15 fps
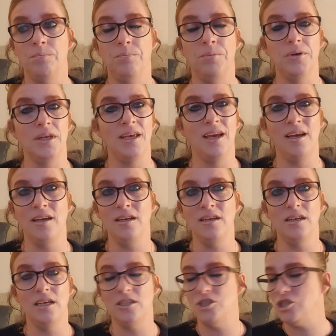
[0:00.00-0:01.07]
yeah,
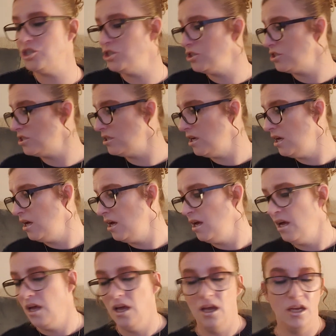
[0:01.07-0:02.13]
it's just
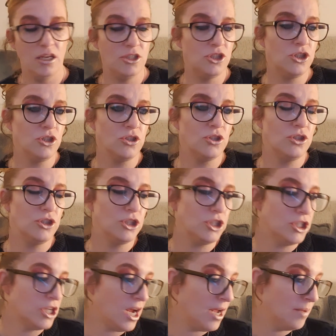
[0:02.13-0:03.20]
such a
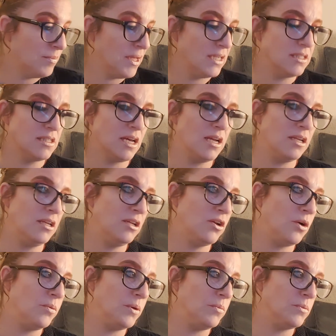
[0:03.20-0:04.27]
shame. They say, you
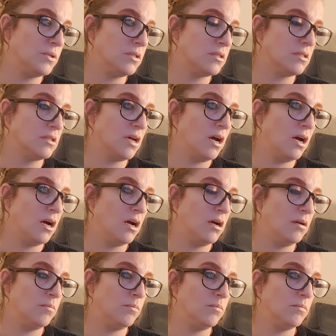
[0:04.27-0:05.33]
know, it was
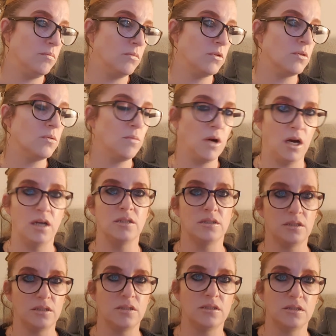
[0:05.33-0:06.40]
one of the
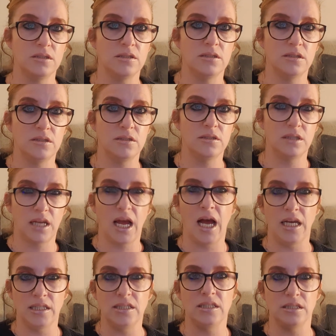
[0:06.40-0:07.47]
worst
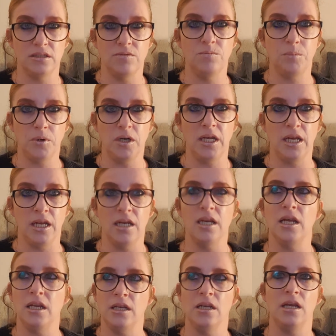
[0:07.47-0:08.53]
cases of bullying
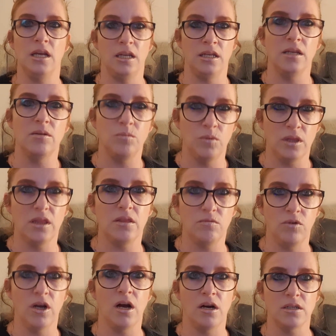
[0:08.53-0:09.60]
in with
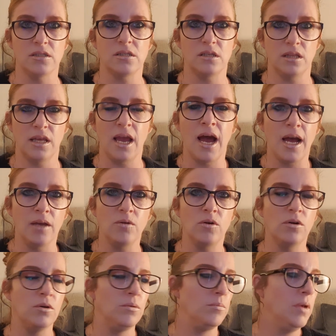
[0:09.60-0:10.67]
regards to the
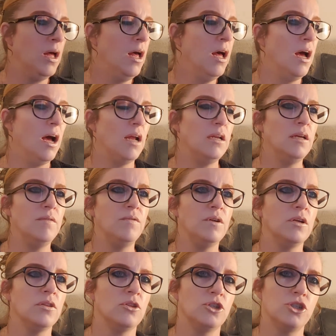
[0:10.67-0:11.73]
outcome. And even
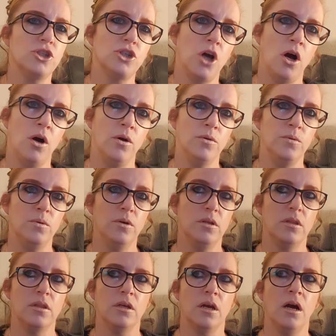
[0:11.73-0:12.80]
on the show,
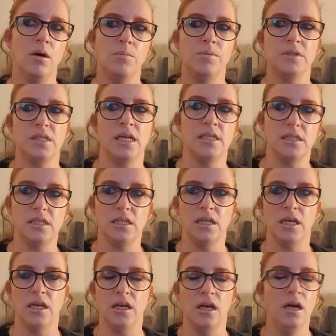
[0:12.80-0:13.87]
the girl presenting